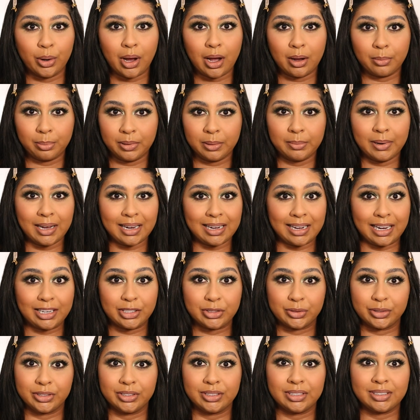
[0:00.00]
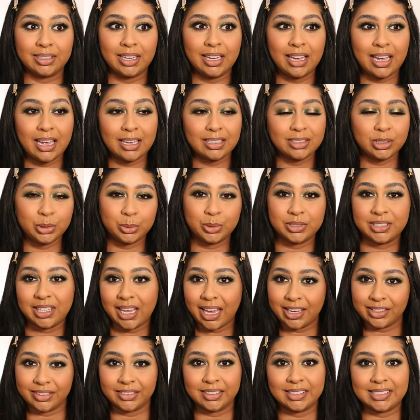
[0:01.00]
I'll be back later on towards
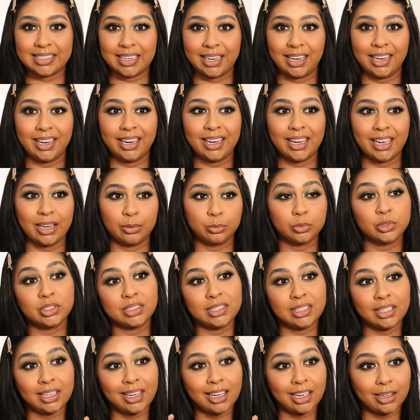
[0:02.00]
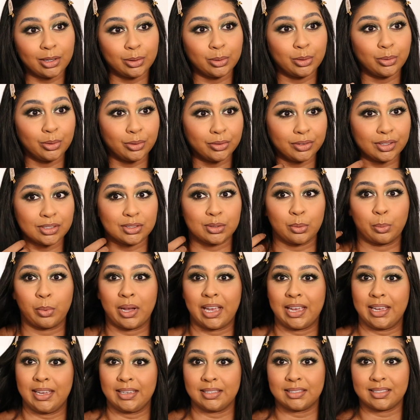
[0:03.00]
the end of the day and we'll see how all of this
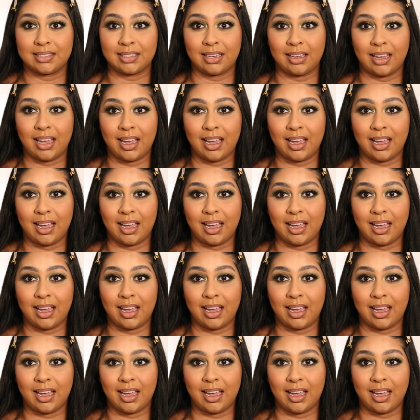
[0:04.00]
wears.